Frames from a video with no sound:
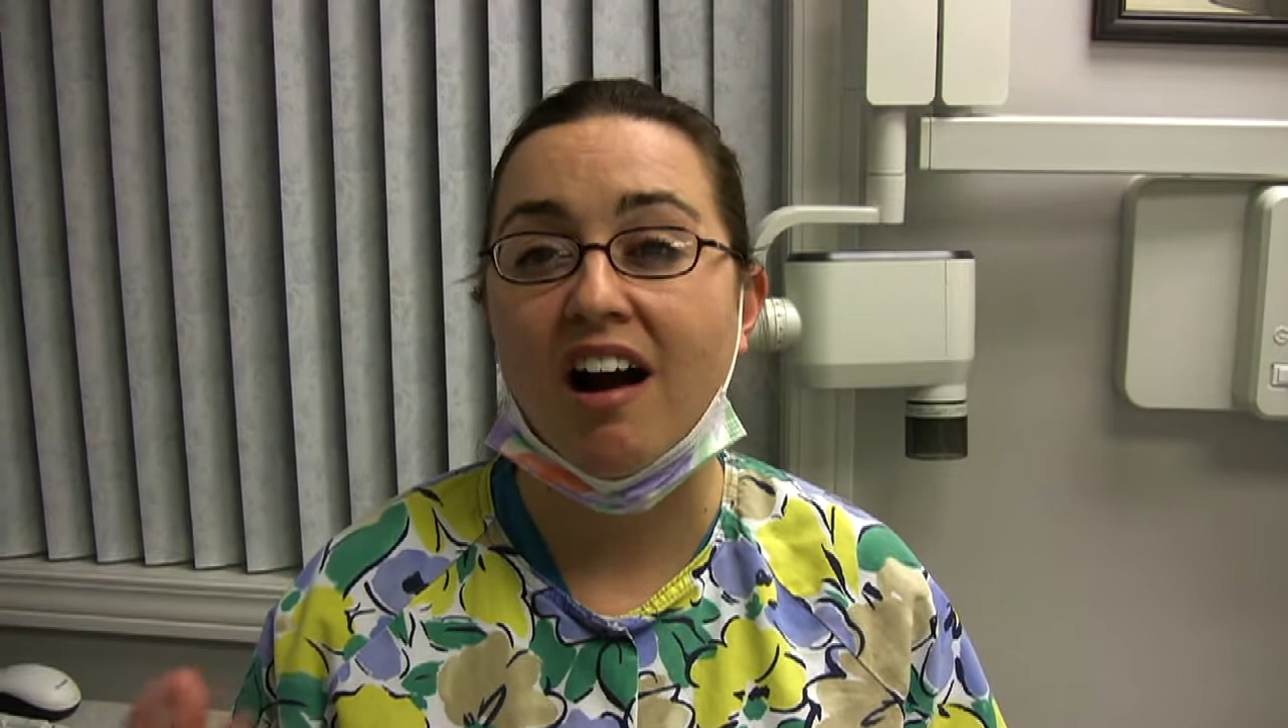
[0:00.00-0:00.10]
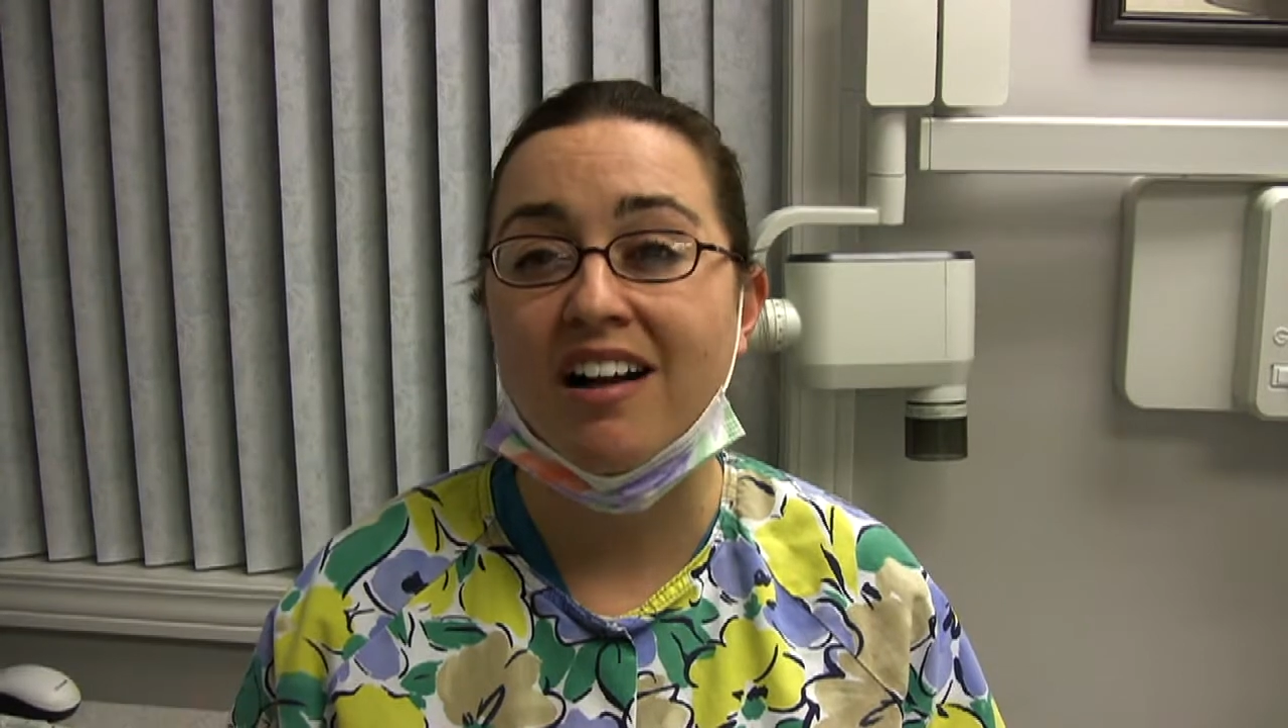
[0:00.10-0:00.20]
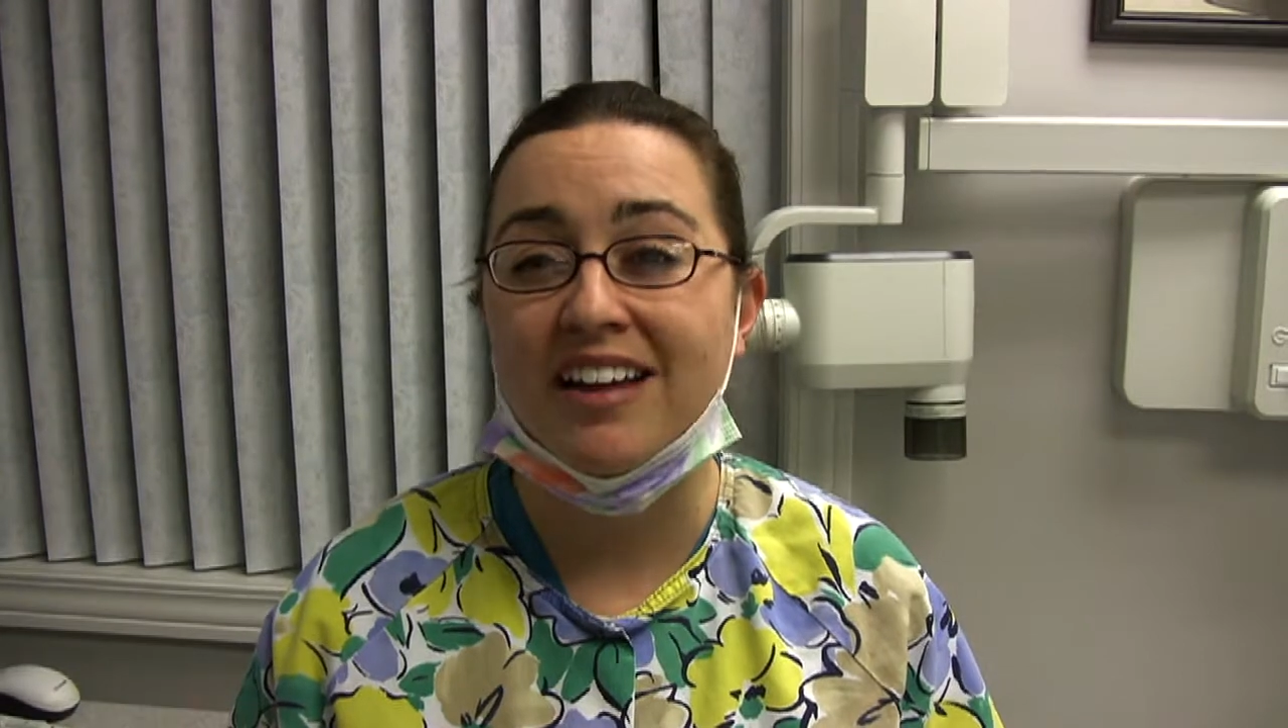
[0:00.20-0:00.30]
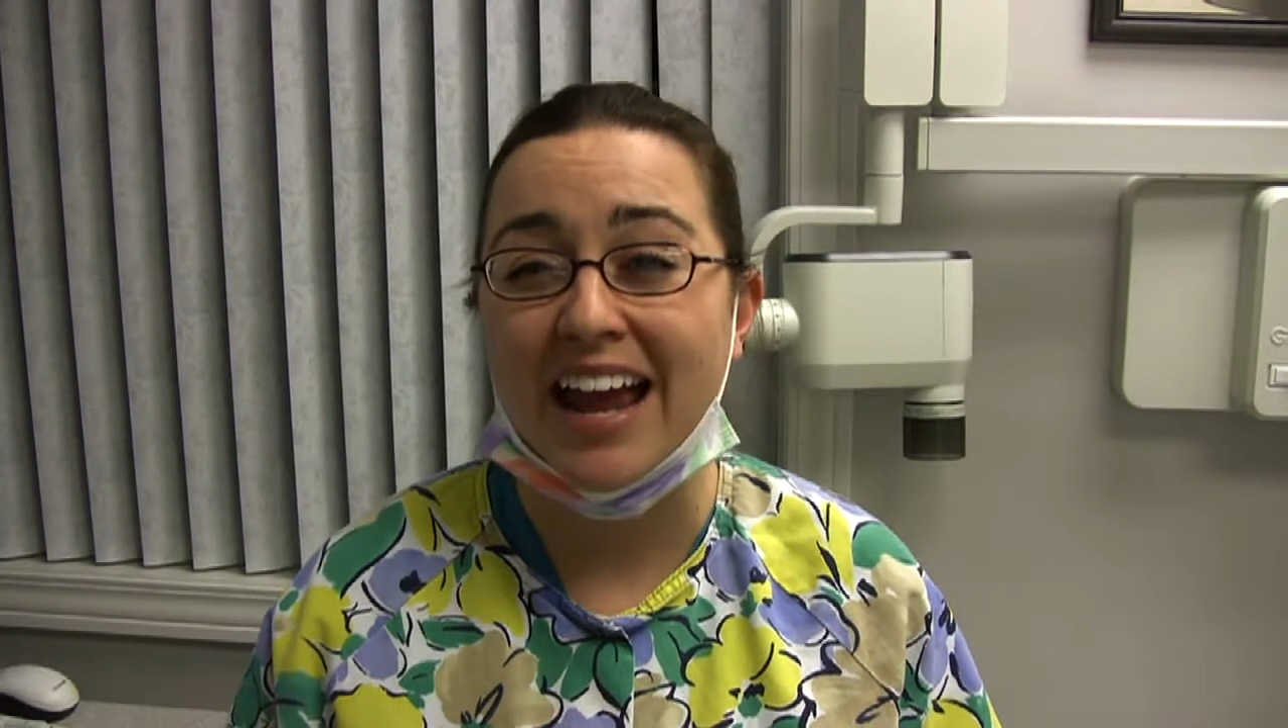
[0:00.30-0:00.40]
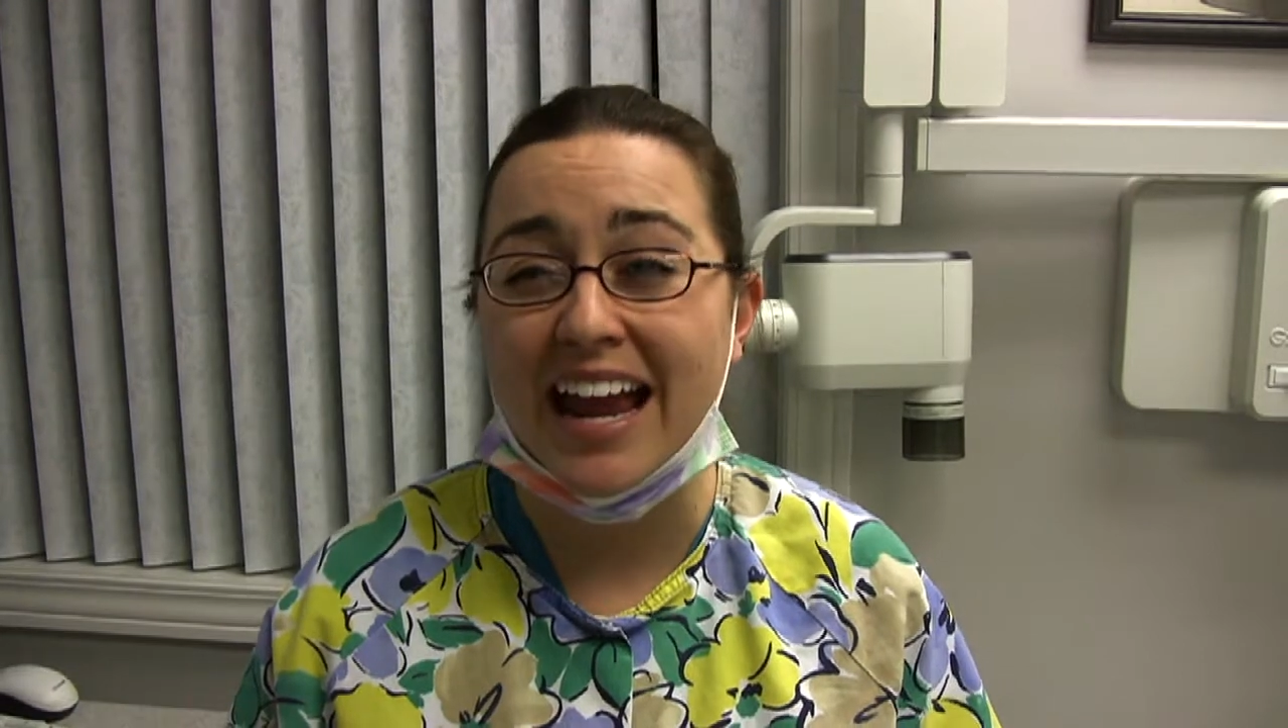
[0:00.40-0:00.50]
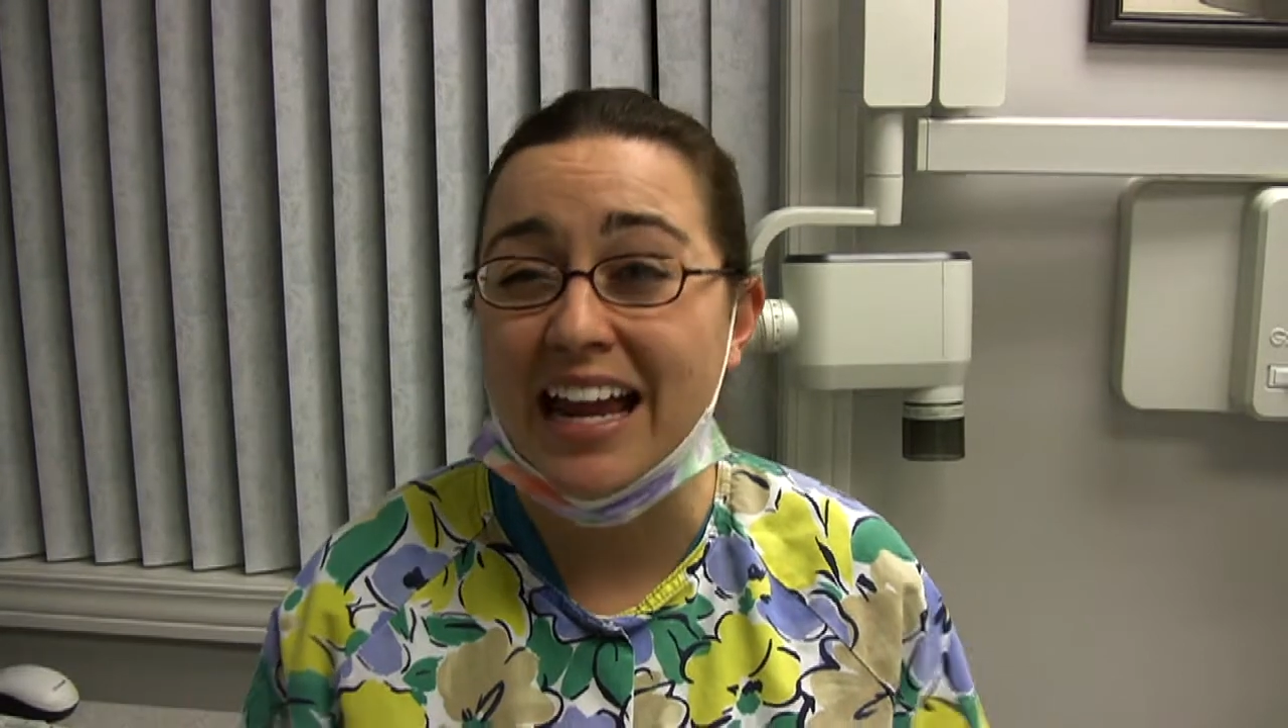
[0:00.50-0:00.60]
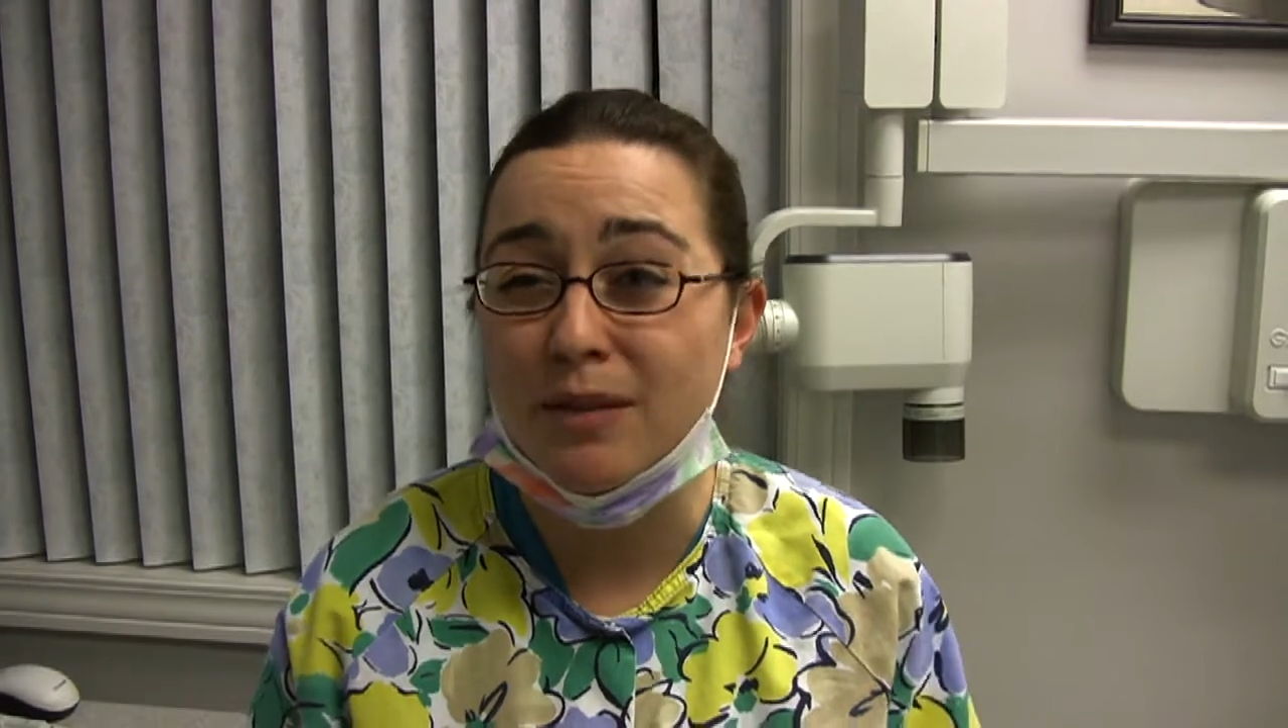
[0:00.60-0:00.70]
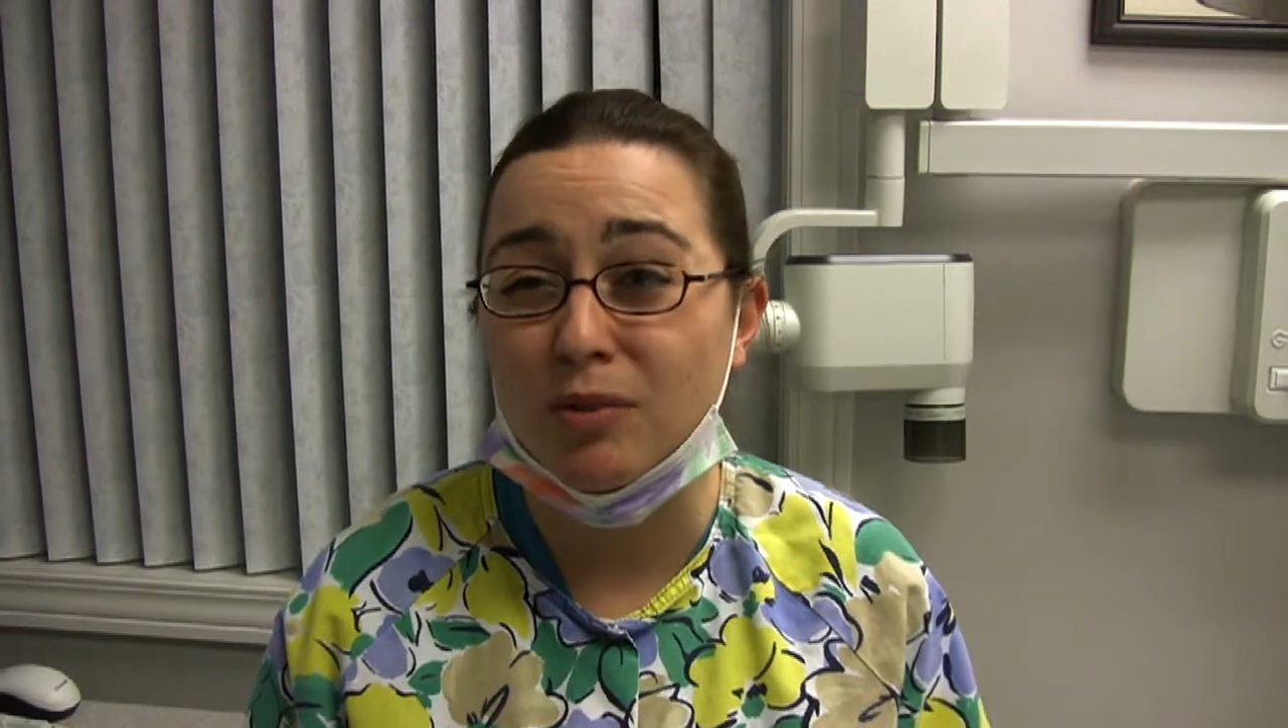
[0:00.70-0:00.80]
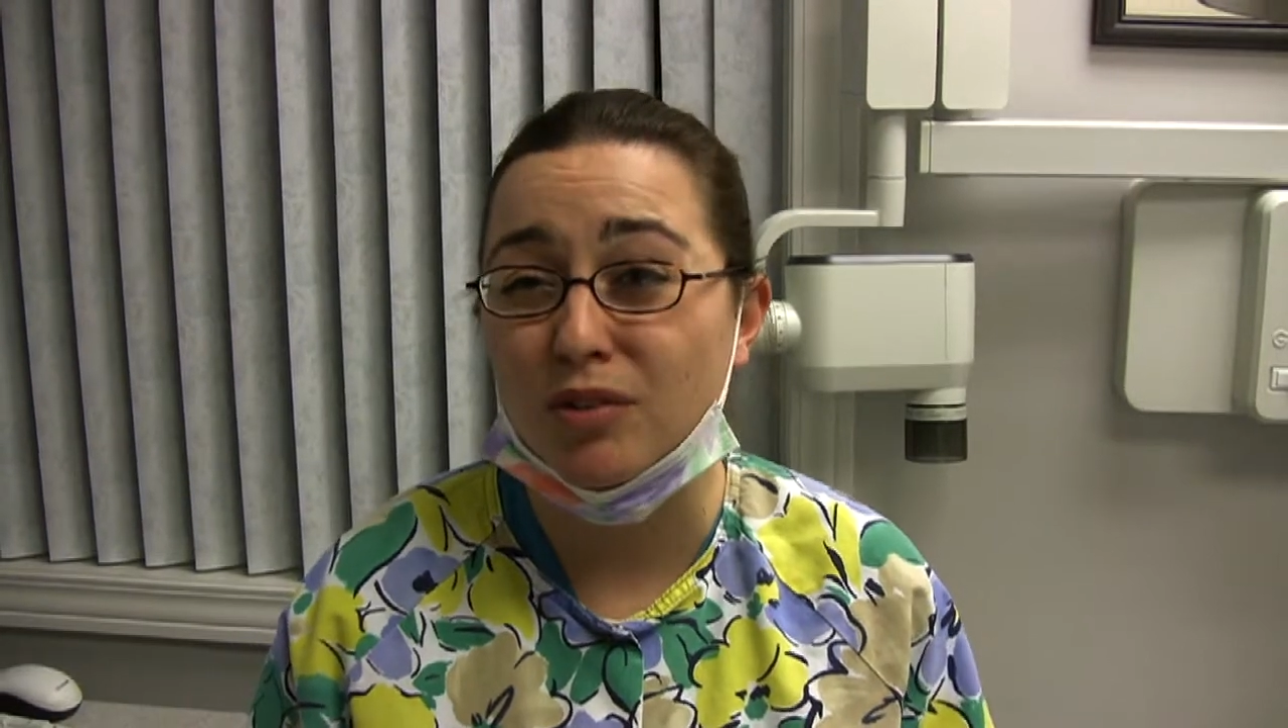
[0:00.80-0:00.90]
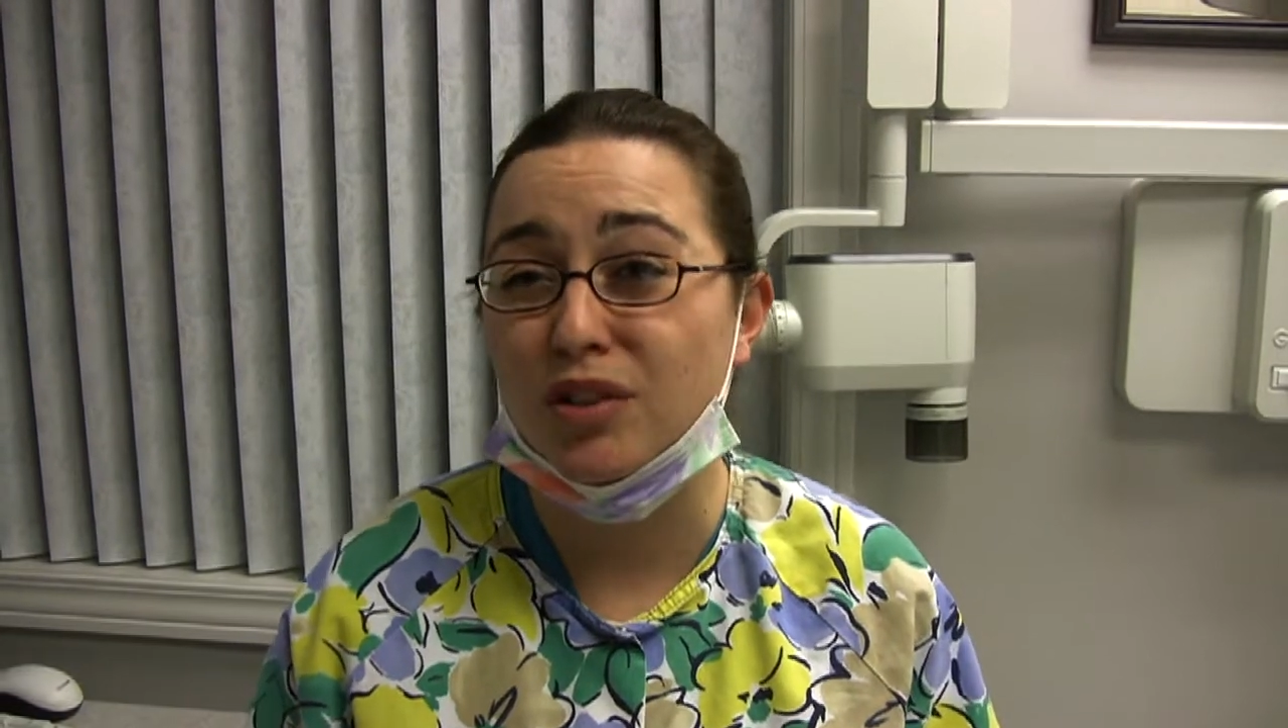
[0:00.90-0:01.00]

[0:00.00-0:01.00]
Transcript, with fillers: unable